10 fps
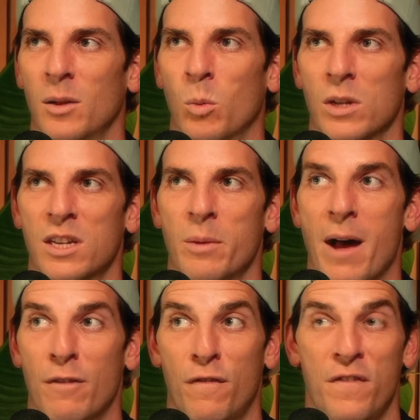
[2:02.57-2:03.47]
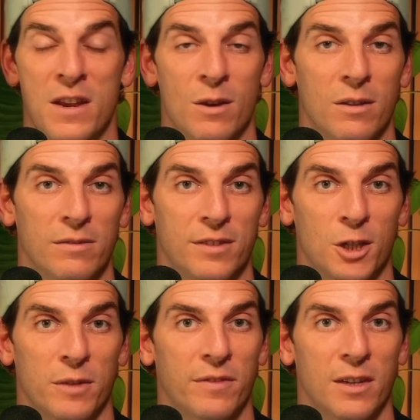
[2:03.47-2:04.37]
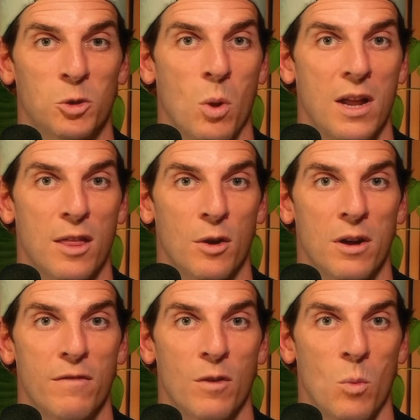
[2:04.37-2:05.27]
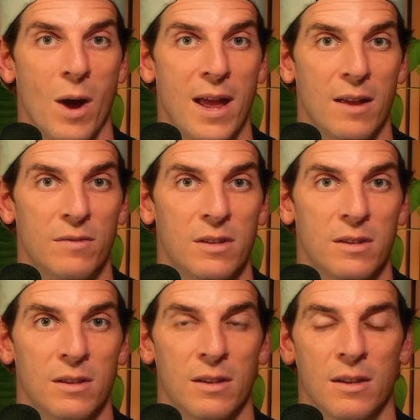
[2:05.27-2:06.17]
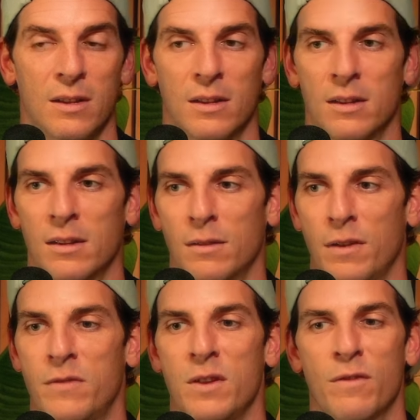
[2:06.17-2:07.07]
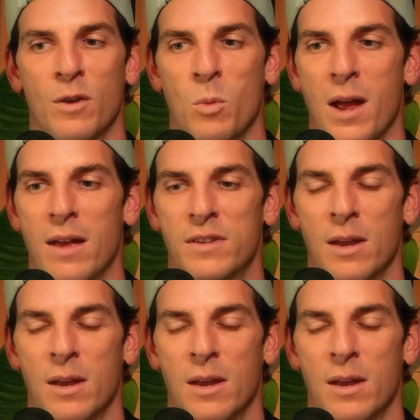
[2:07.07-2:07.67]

It wasn't about fear of surfing 20, 30 foot waves, 50 foot waves.